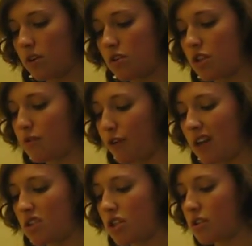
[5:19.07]
She's
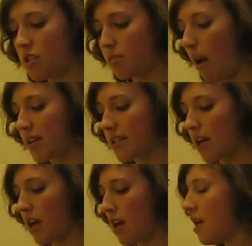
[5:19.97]
French, she's
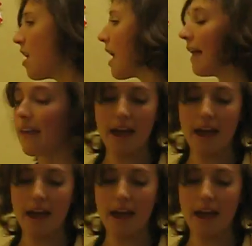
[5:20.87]
bossy, and they